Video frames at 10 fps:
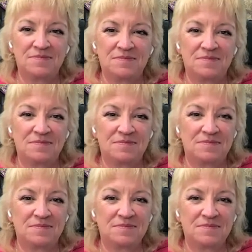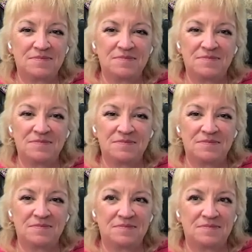
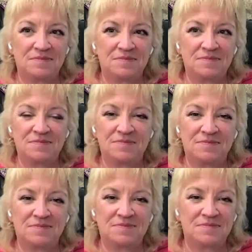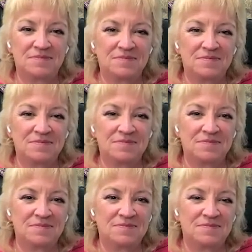
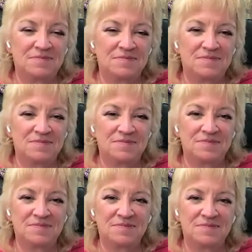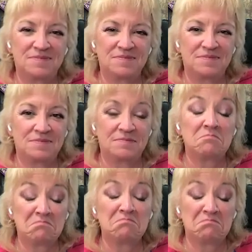
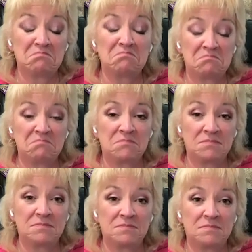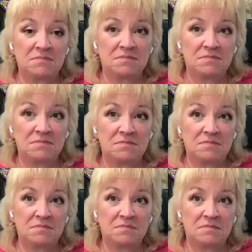
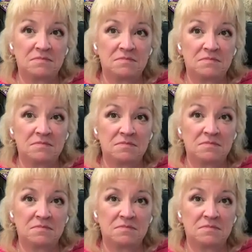The person shown says nothing.